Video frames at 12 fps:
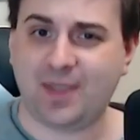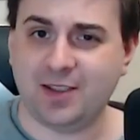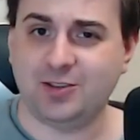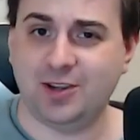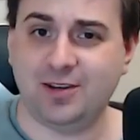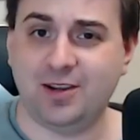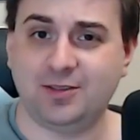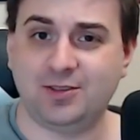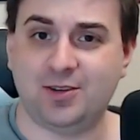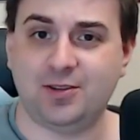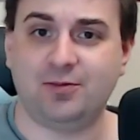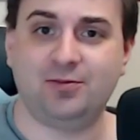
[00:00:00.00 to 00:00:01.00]
share it out to
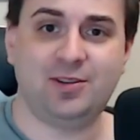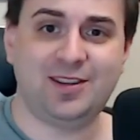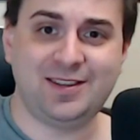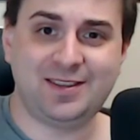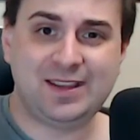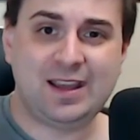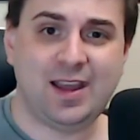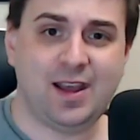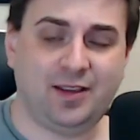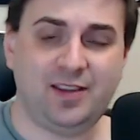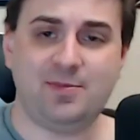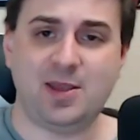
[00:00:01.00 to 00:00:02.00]
all your friends,
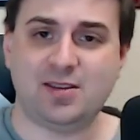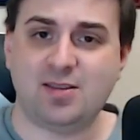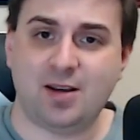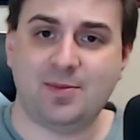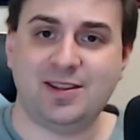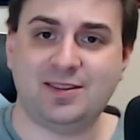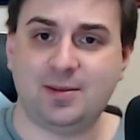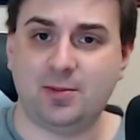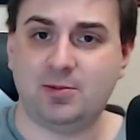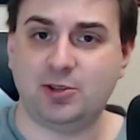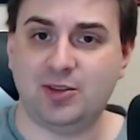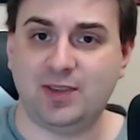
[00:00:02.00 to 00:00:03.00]
leave me a comment, tell me
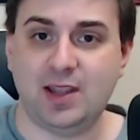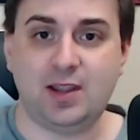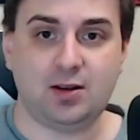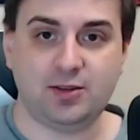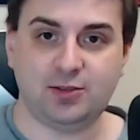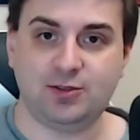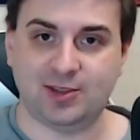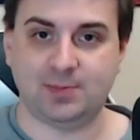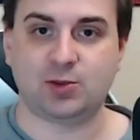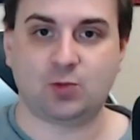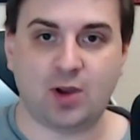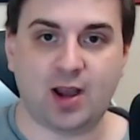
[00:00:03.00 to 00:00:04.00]
what you think, and also
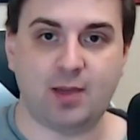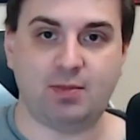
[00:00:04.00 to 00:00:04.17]
subscribe.